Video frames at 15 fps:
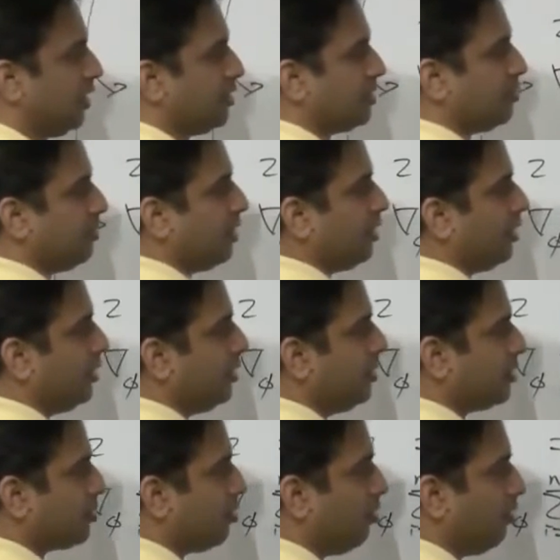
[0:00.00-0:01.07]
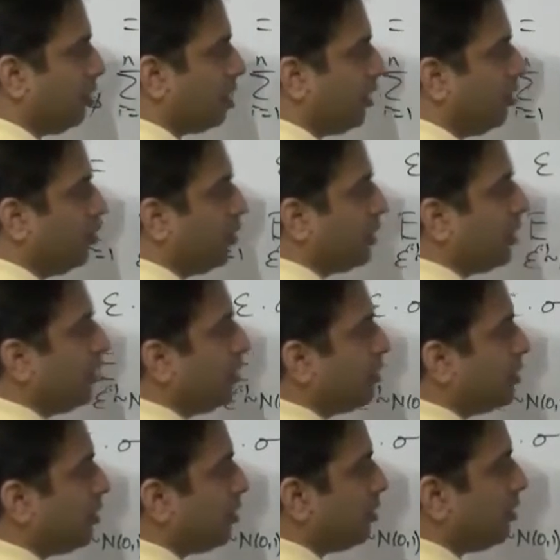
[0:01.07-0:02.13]
And similarly, this whole thing over
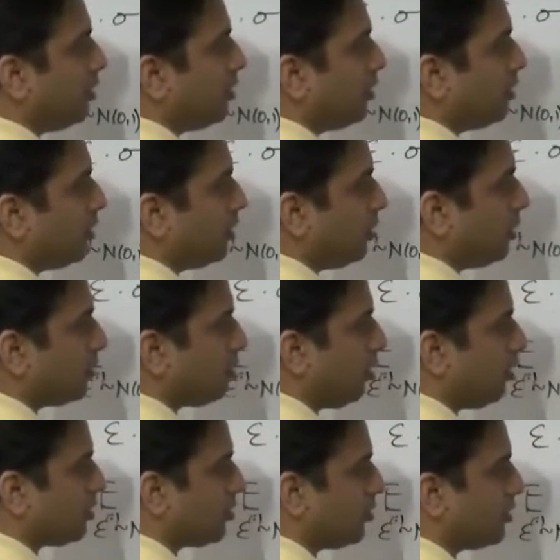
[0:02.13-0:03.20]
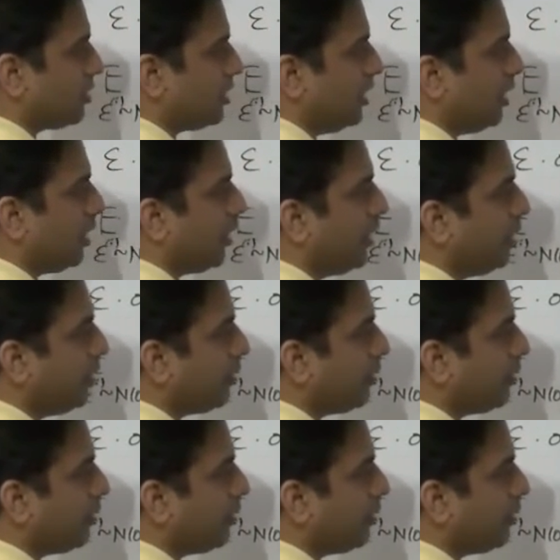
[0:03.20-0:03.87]
here is also zi,